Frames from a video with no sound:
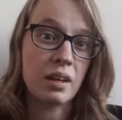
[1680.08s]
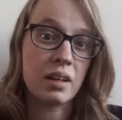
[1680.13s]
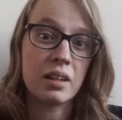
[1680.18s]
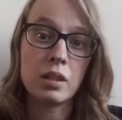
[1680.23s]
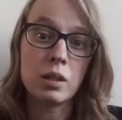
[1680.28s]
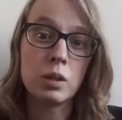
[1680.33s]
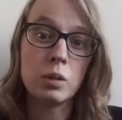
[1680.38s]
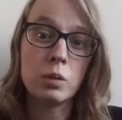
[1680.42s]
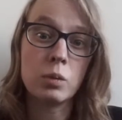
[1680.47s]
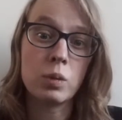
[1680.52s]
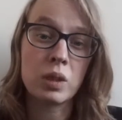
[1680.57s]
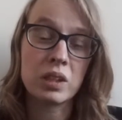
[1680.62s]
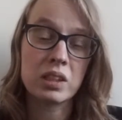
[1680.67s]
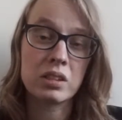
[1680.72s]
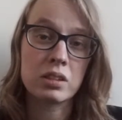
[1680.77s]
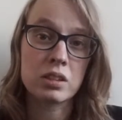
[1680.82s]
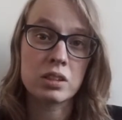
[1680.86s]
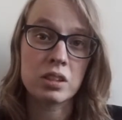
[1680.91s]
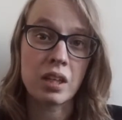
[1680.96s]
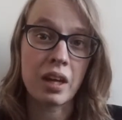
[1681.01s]
I knew what
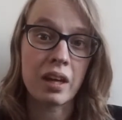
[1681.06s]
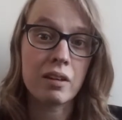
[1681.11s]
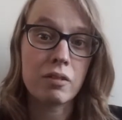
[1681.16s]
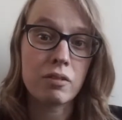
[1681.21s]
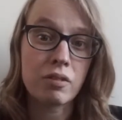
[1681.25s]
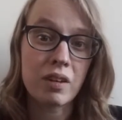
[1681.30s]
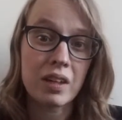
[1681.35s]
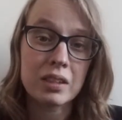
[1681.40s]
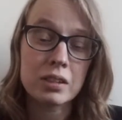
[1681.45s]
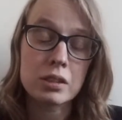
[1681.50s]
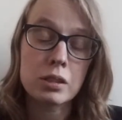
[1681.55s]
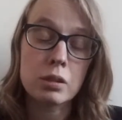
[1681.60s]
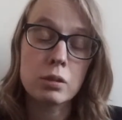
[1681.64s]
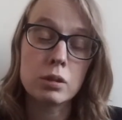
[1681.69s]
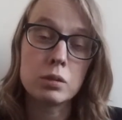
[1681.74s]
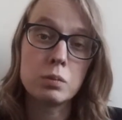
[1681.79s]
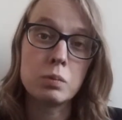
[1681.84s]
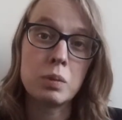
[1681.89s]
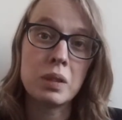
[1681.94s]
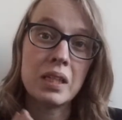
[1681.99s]
the side effects
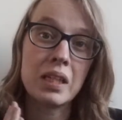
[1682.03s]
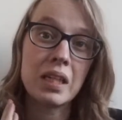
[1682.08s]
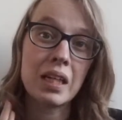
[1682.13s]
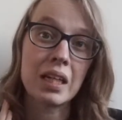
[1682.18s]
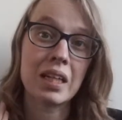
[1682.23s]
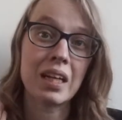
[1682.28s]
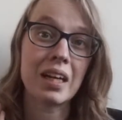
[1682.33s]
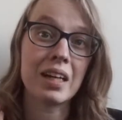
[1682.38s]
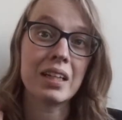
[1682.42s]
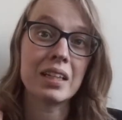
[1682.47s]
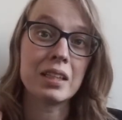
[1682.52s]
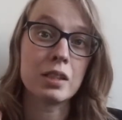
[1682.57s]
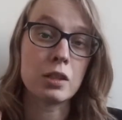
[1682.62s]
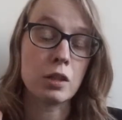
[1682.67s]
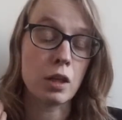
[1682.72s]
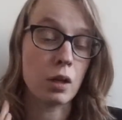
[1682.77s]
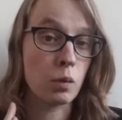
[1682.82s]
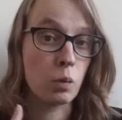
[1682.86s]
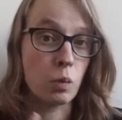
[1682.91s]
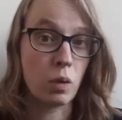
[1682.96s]
could be and I did
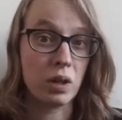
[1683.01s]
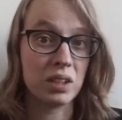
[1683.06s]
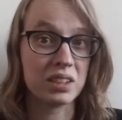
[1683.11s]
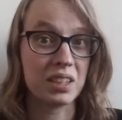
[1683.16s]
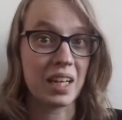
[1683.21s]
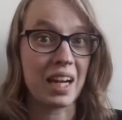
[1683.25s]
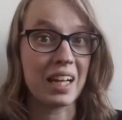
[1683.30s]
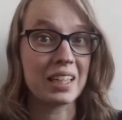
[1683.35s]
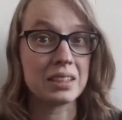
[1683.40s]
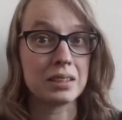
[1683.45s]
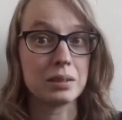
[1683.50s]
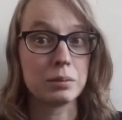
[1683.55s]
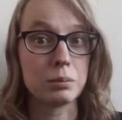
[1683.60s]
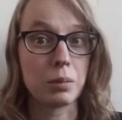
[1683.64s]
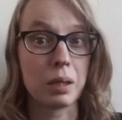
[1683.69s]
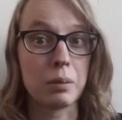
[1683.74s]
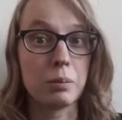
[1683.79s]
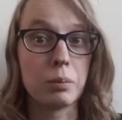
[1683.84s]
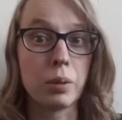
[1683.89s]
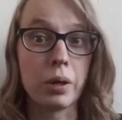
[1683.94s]
not want that in
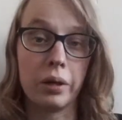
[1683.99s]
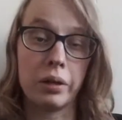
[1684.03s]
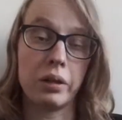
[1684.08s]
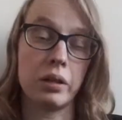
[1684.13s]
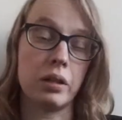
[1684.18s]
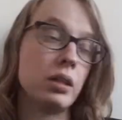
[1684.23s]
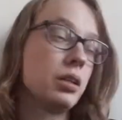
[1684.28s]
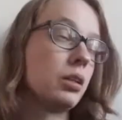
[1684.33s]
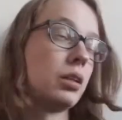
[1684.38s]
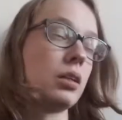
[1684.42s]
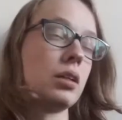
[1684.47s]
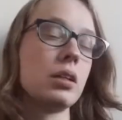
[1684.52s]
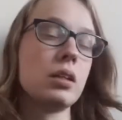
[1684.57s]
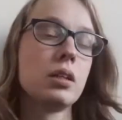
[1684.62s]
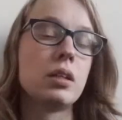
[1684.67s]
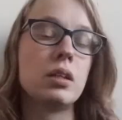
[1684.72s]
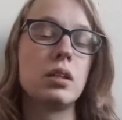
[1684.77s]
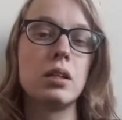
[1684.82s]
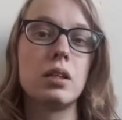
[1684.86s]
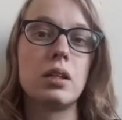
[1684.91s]
my body.
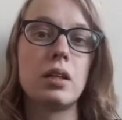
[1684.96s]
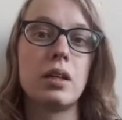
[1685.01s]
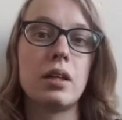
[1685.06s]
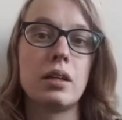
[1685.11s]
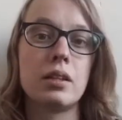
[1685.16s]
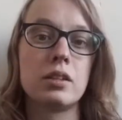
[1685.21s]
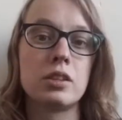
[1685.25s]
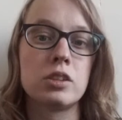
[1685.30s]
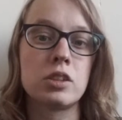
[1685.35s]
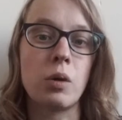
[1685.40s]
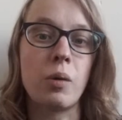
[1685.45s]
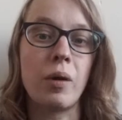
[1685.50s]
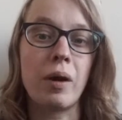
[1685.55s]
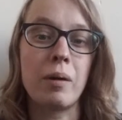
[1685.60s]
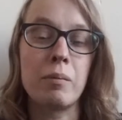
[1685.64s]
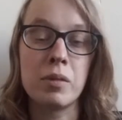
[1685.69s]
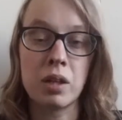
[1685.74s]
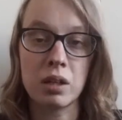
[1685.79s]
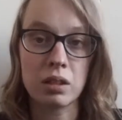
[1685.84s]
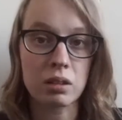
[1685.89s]
So
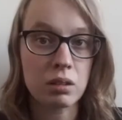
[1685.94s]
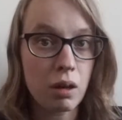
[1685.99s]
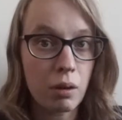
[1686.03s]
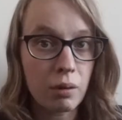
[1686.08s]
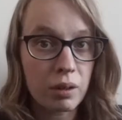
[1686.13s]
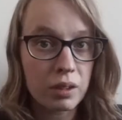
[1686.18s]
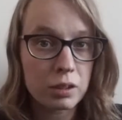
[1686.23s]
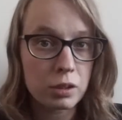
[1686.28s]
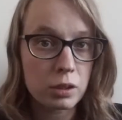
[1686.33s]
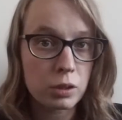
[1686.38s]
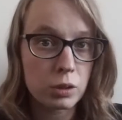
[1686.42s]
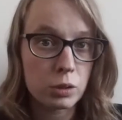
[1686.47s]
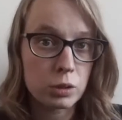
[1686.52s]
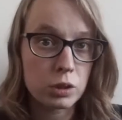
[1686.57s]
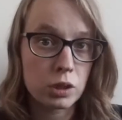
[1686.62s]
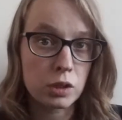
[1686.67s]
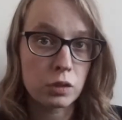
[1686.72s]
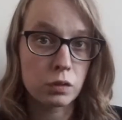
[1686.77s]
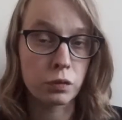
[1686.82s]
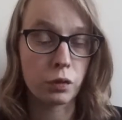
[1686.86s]
I'm not going to
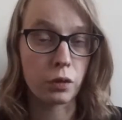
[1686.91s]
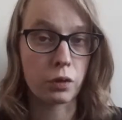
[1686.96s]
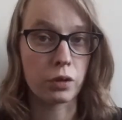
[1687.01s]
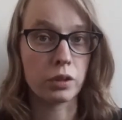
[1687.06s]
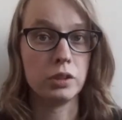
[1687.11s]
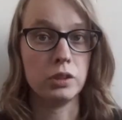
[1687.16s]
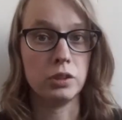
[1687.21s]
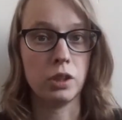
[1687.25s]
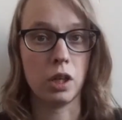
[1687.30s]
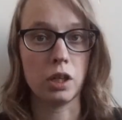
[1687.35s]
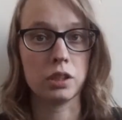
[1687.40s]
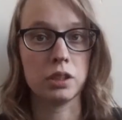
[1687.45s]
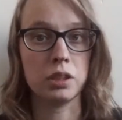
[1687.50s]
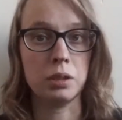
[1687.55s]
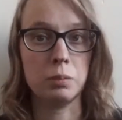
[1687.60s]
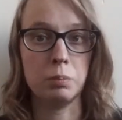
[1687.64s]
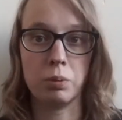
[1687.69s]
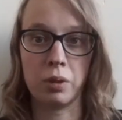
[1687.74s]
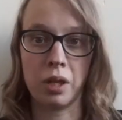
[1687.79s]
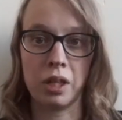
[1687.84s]
use it for a not
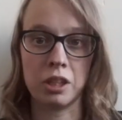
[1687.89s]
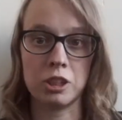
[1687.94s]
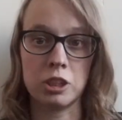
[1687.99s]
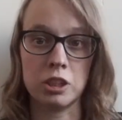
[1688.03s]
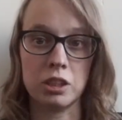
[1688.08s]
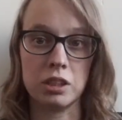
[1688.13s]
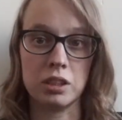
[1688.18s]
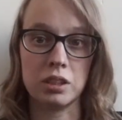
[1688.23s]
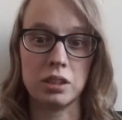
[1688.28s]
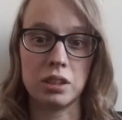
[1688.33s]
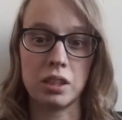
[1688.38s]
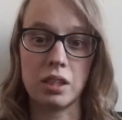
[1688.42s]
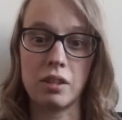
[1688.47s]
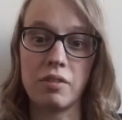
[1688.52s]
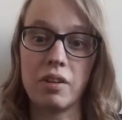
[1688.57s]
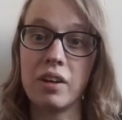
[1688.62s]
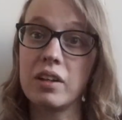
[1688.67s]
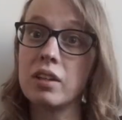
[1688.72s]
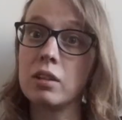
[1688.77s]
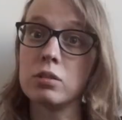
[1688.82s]
depression
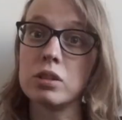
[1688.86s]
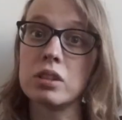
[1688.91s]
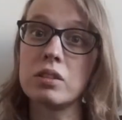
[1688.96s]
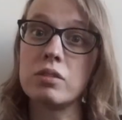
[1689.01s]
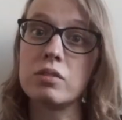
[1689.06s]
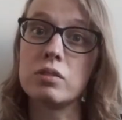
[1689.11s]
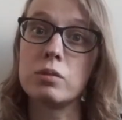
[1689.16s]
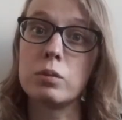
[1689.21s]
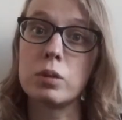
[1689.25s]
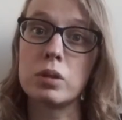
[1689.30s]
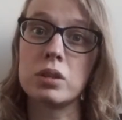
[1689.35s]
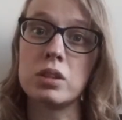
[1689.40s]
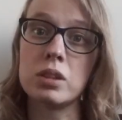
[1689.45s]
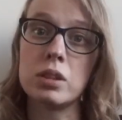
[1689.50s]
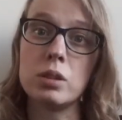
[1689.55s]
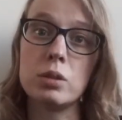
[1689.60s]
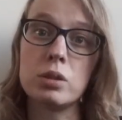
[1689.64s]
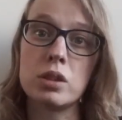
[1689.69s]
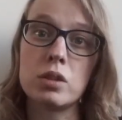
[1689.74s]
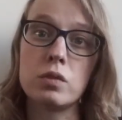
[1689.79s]
if I don't even want to
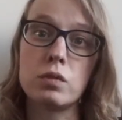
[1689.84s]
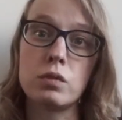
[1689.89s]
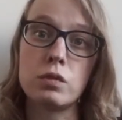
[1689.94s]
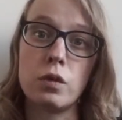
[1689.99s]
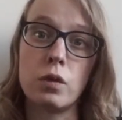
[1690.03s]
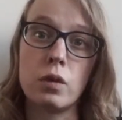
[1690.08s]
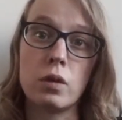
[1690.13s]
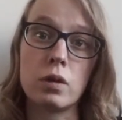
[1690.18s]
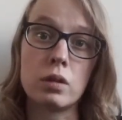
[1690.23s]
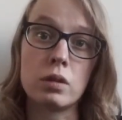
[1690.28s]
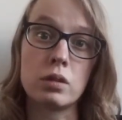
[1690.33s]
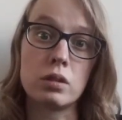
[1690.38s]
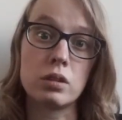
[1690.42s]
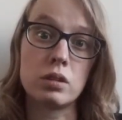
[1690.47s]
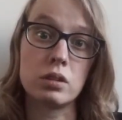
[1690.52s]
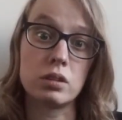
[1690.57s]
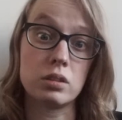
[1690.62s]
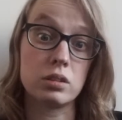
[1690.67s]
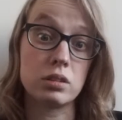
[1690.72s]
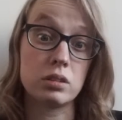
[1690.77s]
use it for
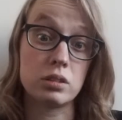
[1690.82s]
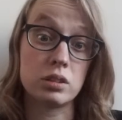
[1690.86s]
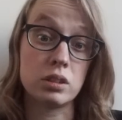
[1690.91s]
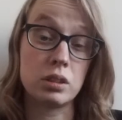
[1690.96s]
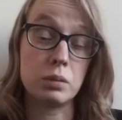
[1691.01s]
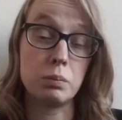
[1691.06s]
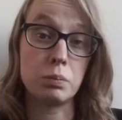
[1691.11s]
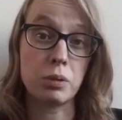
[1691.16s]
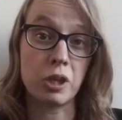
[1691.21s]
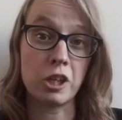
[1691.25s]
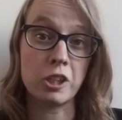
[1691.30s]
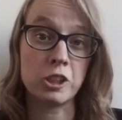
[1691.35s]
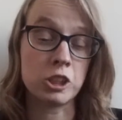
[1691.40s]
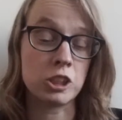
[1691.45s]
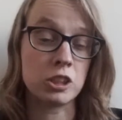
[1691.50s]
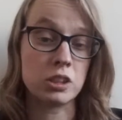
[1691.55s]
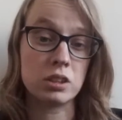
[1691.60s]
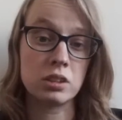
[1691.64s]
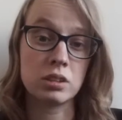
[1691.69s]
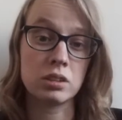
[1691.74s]

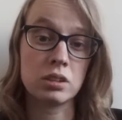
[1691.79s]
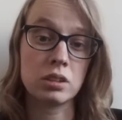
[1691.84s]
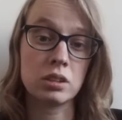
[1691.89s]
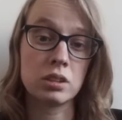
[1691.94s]
depression.